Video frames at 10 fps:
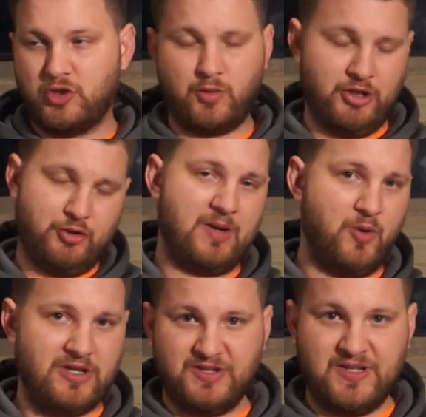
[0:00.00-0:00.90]
So we're going to try to
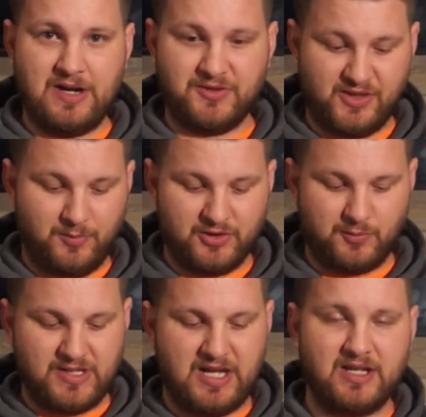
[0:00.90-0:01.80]
break this down as simple
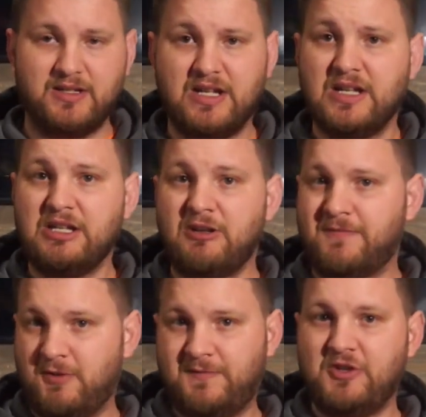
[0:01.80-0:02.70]
as we can.
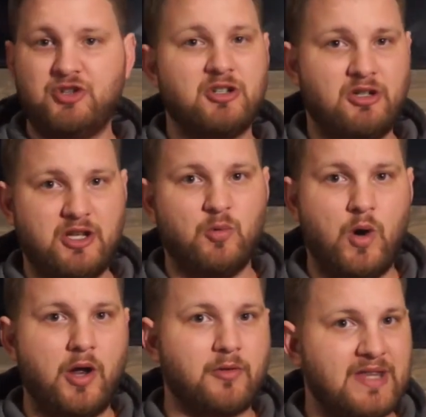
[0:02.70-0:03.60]
If you're fishing clear
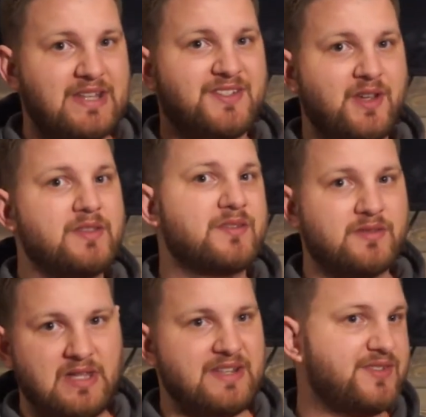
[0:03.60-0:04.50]
water and that
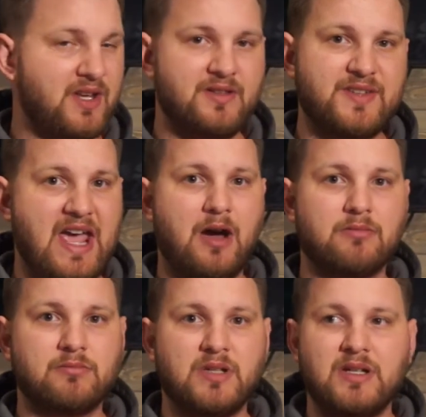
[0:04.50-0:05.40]
sun's out,
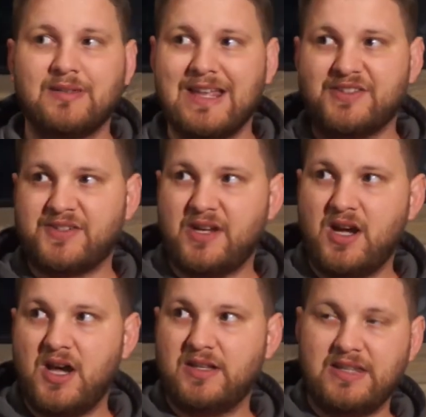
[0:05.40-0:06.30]

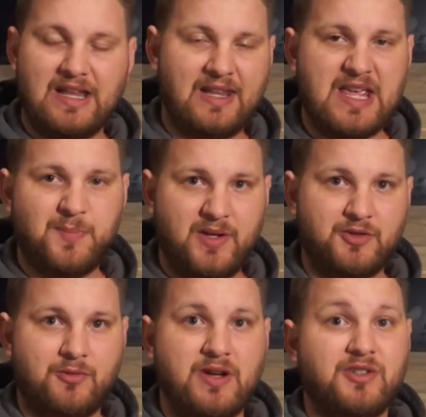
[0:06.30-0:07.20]
that light
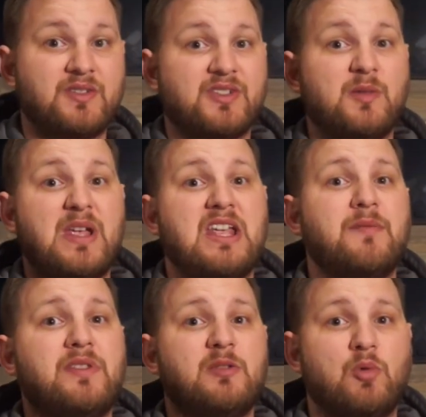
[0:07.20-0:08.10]
penetration is going to make
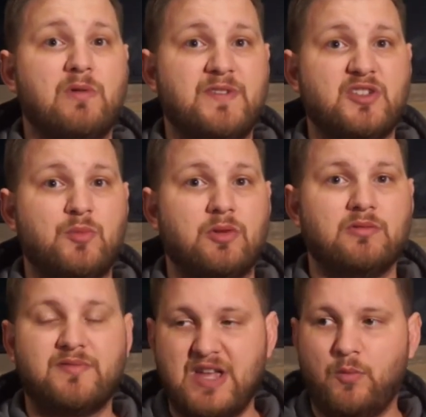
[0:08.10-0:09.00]
everything more visible.
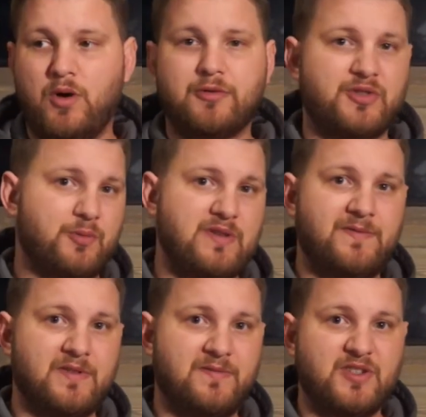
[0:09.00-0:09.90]
If that water's
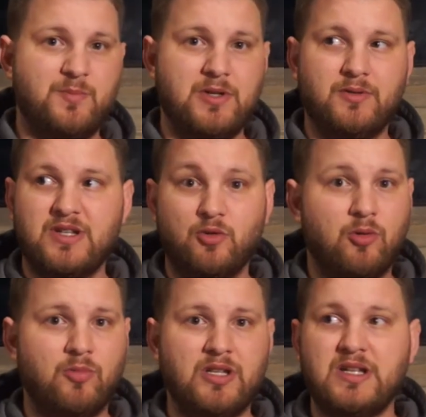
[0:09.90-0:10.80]
3-foot visibility
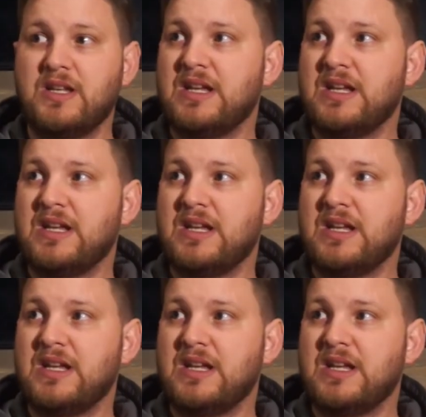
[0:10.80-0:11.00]
normally